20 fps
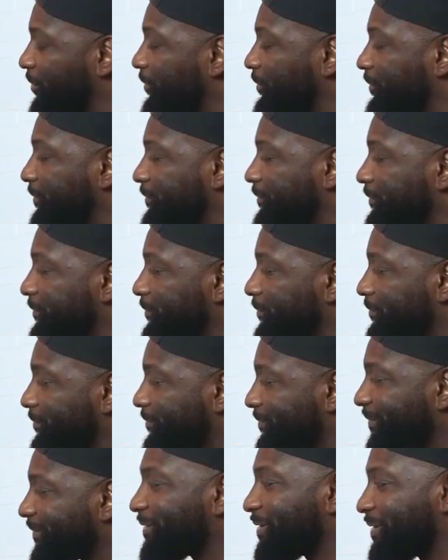Yes,
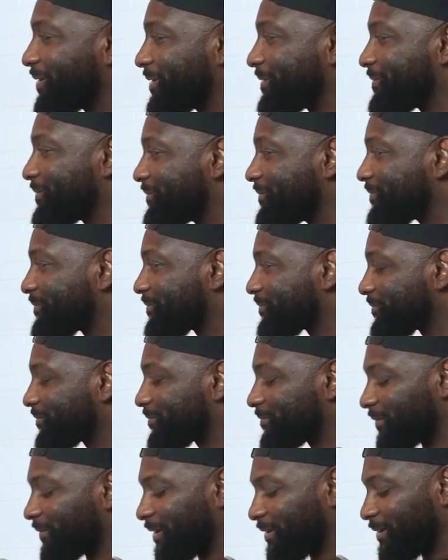I've been in Nigeria okay.
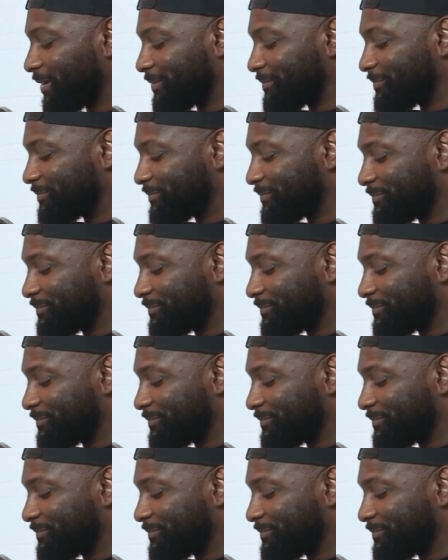once. Nice.